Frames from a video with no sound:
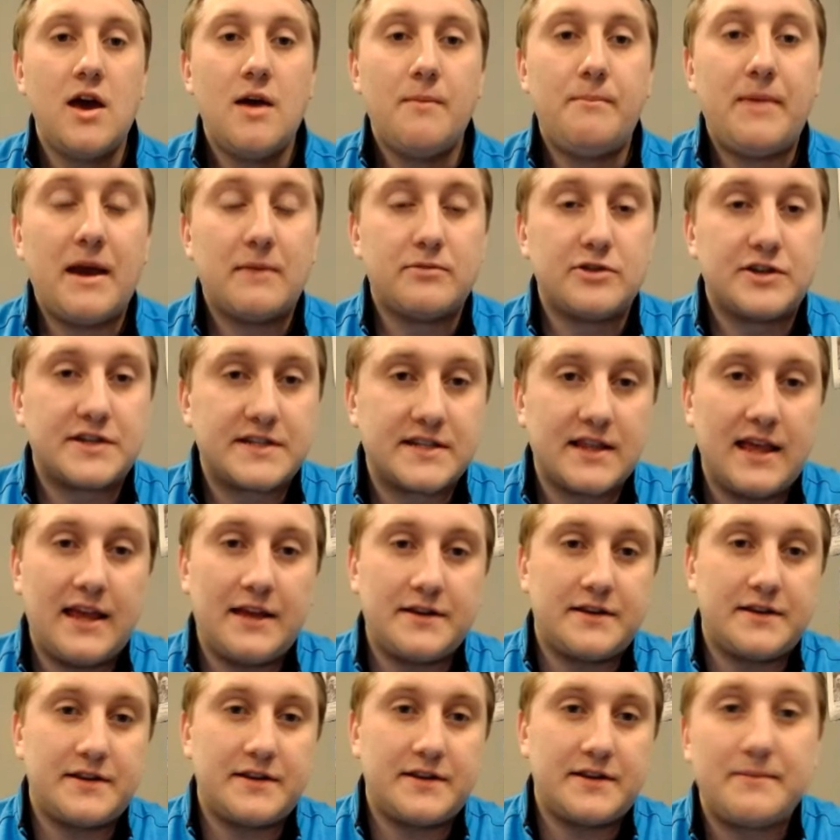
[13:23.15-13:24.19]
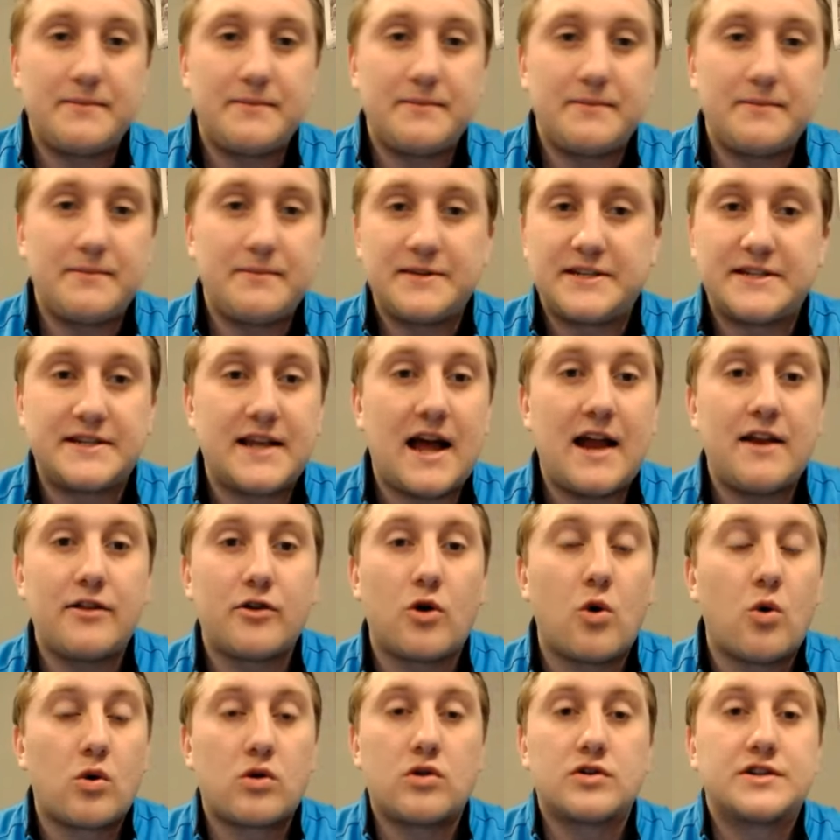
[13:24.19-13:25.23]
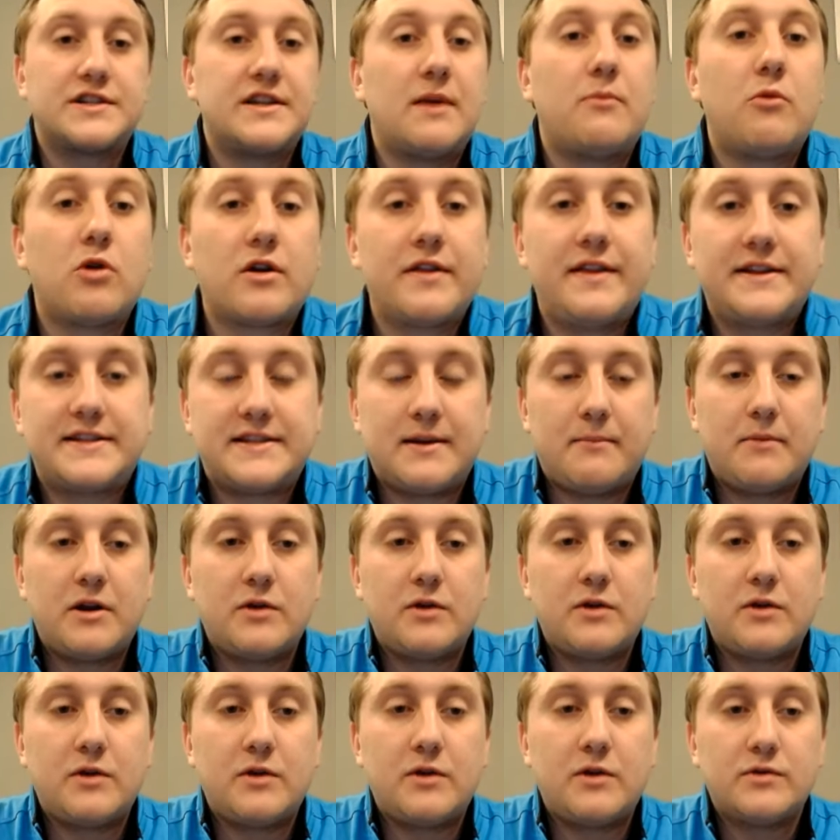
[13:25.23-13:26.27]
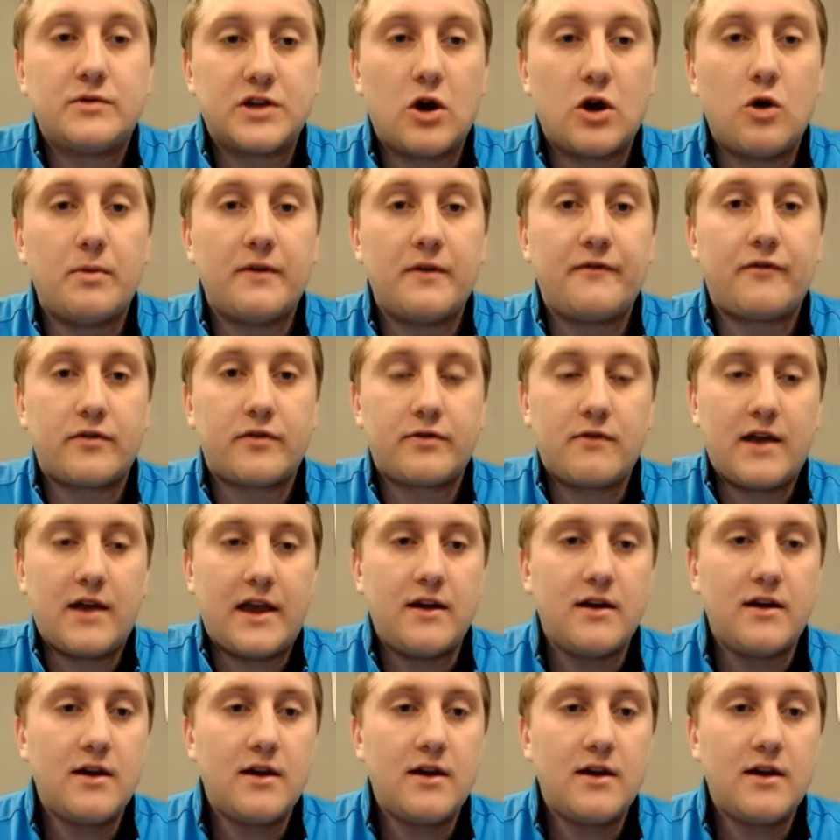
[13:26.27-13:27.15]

be able to sling it to the opposite side of the court or somewhere that somebody was open for three.